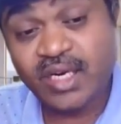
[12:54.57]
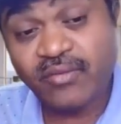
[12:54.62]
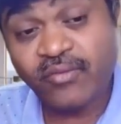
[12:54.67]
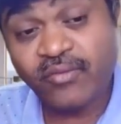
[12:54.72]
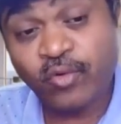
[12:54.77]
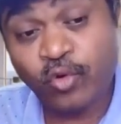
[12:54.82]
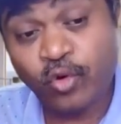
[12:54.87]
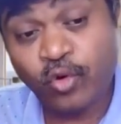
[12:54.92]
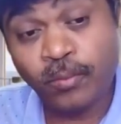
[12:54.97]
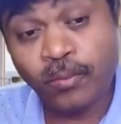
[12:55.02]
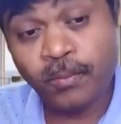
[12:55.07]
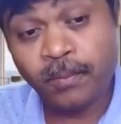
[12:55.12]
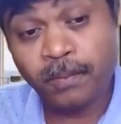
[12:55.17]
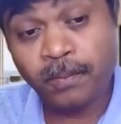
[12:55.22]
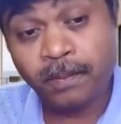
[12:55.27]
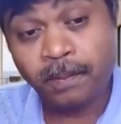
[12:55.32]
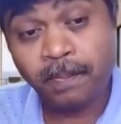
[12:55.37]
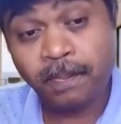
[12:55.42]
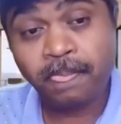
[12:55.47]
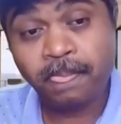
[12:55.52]
Signature of
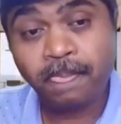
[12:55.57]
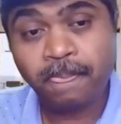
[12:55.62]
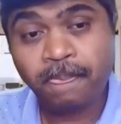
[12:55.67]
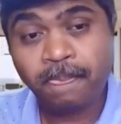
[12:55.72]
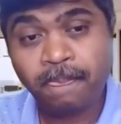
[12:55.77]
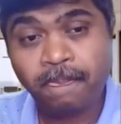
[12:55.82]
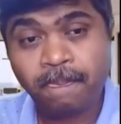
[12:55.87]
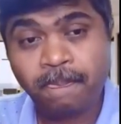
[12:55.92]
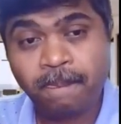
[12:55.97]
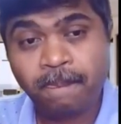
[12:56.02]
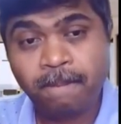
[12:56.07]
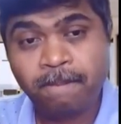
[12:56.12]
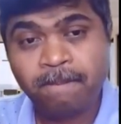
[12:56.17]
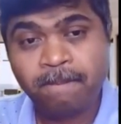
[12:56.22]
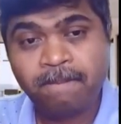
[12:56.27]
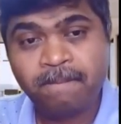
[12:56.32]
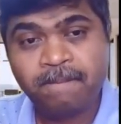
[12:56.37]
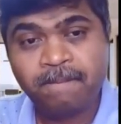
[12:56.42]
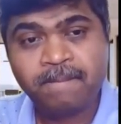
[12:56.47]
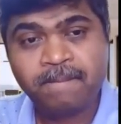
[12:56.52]
whom?
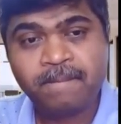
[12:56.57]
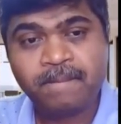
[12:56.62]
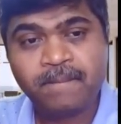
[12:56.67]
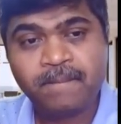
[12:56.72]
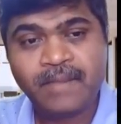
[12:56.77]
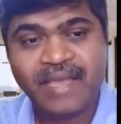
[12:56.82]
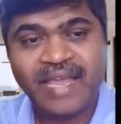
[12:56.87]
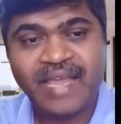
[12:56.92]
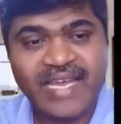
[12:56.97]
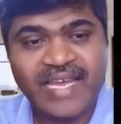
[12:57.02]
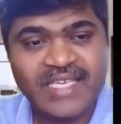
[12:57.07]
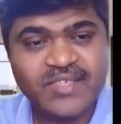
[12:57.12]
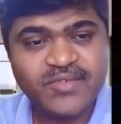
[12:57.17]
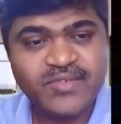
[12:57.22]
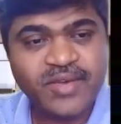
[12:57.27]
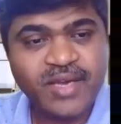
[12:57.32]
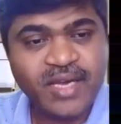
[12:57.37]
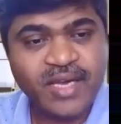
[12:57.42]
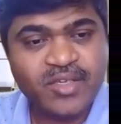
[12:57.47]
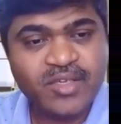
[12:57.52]

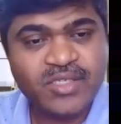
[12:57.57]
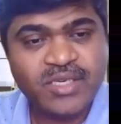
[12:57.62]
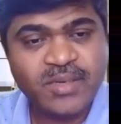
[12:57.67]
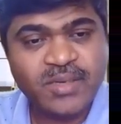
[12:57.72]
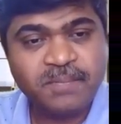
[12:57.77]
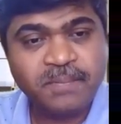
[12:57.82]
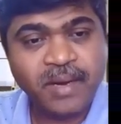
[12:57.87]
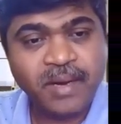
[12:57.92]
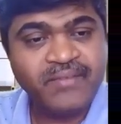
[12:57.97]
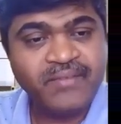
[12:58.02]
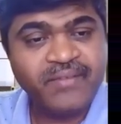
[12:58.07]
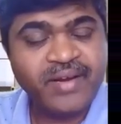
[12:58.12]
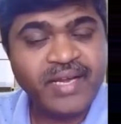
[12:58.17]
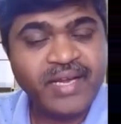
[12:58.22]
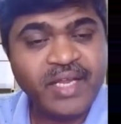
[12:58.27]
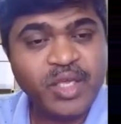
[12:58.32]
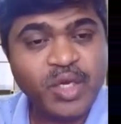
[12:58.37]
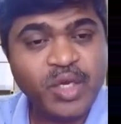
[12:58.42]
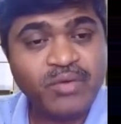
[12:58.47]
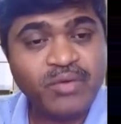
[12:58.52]
As we are using
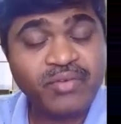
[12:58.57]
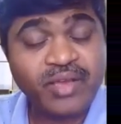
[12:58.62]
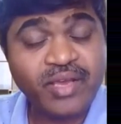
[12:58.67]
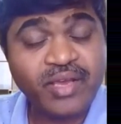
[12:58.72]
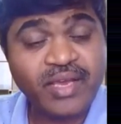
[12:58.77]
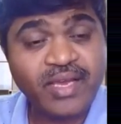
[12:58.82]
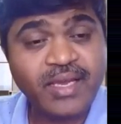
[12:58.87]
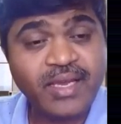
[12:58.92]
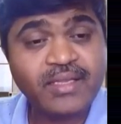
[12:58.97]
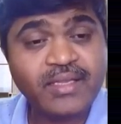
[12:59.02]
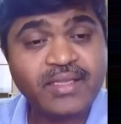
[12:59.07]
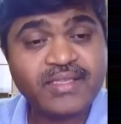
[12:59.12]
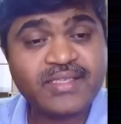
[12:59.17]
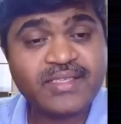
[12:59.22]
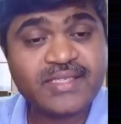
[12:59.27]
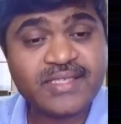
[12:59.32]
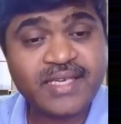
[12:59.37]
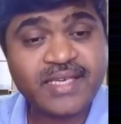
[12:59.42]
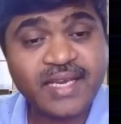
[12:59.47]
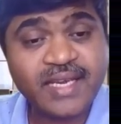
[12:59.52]
private key of A,
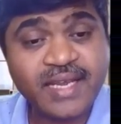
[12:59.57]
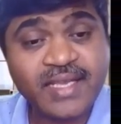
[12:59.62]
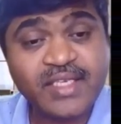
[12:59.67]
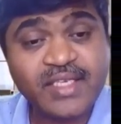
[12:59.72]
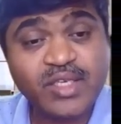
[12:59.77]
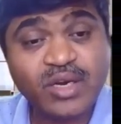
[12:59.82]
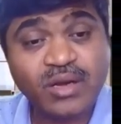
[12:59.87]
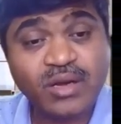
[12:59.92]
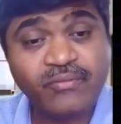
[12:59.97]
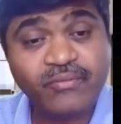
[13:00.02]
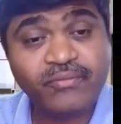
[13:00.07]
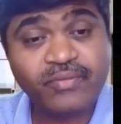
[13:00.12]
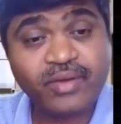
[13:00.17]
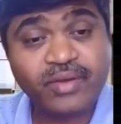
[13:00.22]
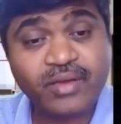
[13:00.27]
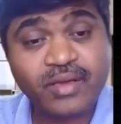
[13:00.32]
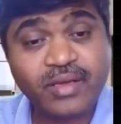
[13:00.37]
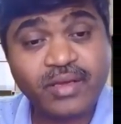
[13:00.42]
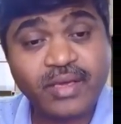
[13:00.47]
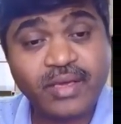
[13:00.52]
this is signature of
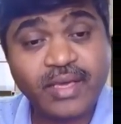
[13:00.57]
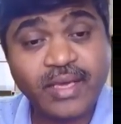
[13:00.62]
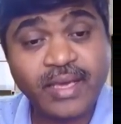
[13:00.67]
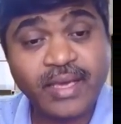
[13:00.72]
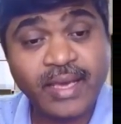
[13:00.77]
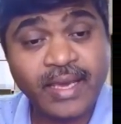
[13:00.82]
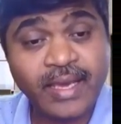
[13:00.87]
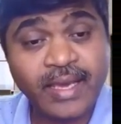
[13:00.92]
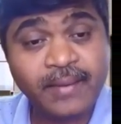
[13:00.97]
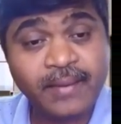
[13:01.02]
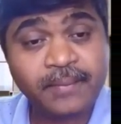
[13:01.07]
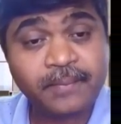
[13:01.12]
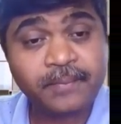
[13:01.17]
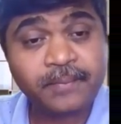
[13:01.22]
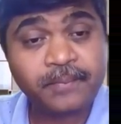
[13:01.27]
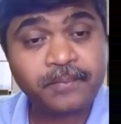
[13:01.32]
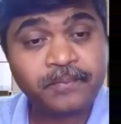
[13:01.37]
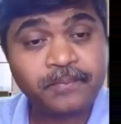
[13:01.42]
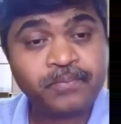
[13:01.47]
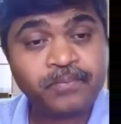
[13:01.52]
A.